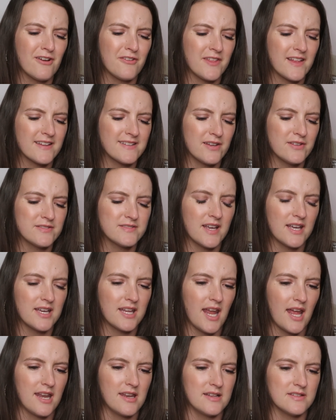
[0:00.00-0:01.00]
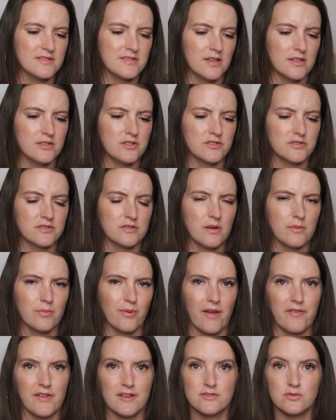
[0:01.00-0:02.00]
I think that's how you say it, and it's just a
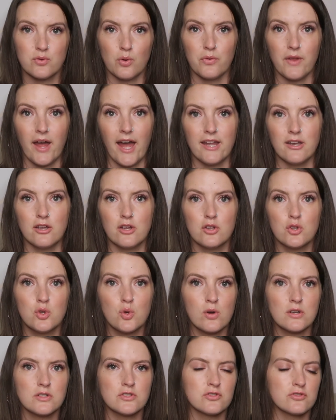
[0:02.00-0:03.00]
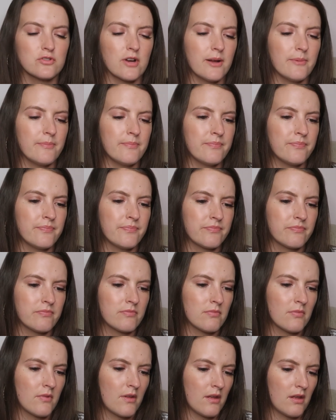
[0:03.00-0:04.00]
brand that's sold at Nordstrom.
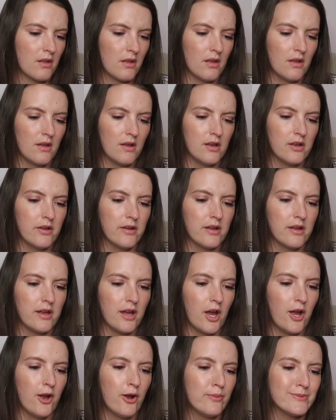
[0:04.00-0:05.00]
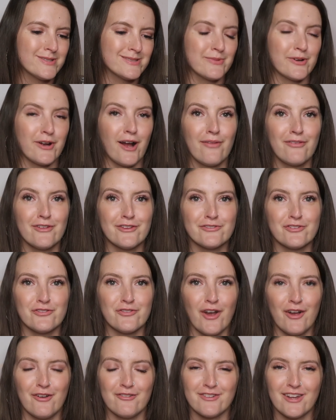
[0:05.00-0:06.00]
I hope someone got this for
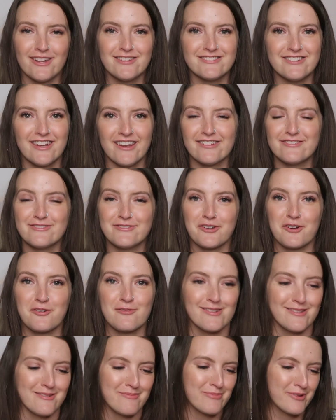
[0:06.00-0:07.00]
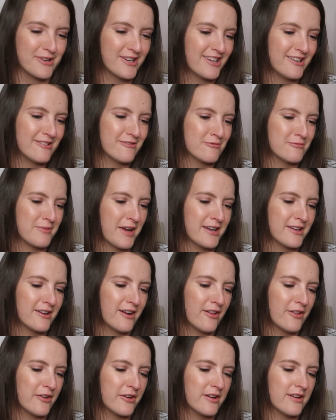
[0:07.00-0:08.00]
Valentine's Day because it's like a really pretty red
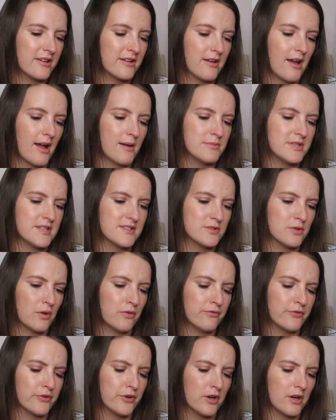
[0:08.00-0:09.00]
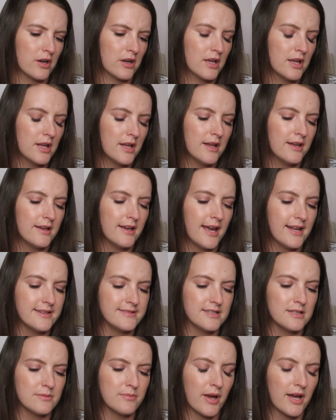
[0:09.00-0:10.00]
color. This sold for
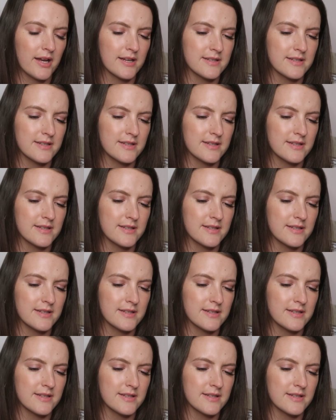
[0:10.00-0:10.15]
$18.